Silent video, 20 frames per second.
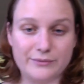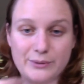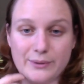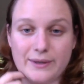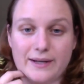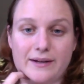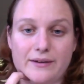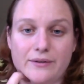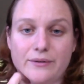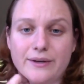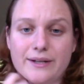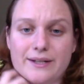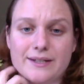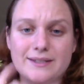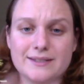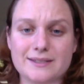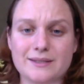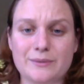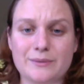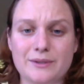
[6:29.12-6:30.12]
quite annoyed
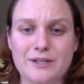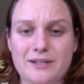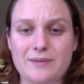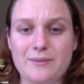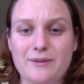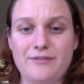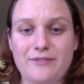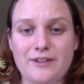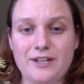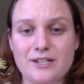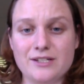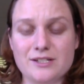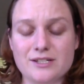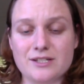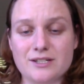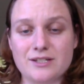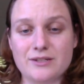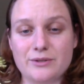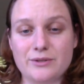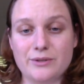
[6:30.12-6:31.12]
because I wanted to be
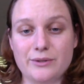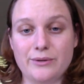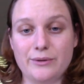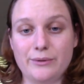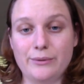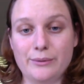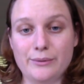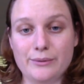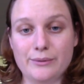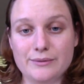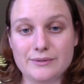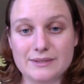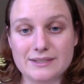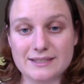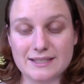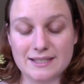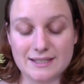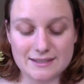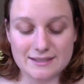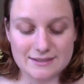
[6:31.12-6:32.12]
finished to
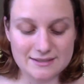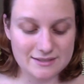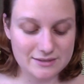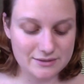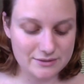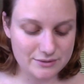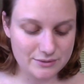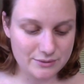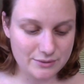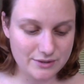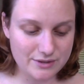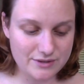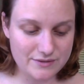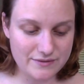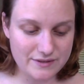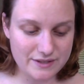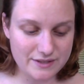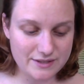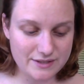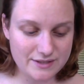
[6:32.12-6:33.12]
start August
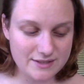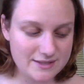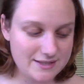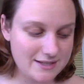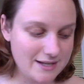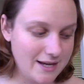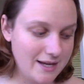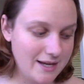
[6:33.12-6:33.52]
1st.